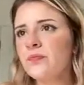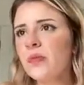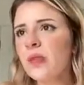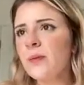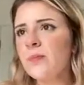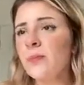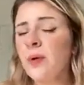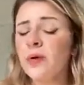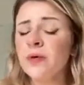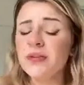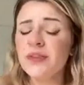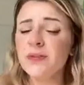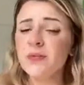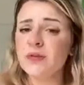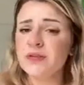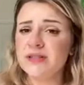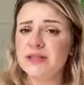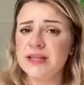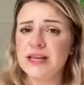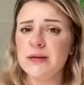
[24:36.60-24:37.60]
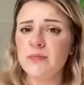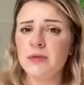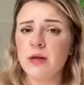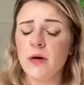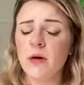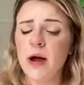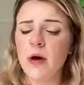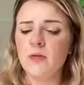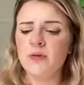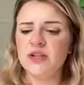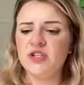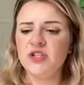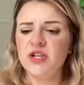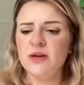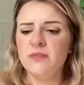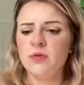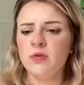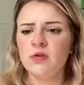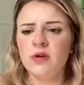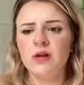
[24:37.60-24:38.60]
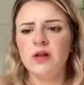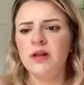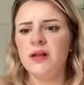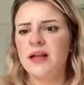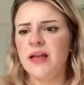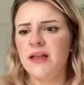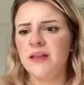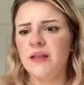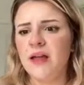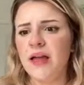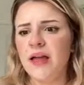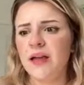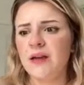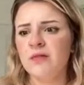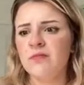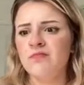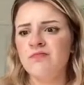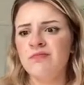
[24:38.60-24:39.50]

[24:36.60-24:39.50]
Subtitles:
But with the Brazilian Blowout, we shampoo the client like,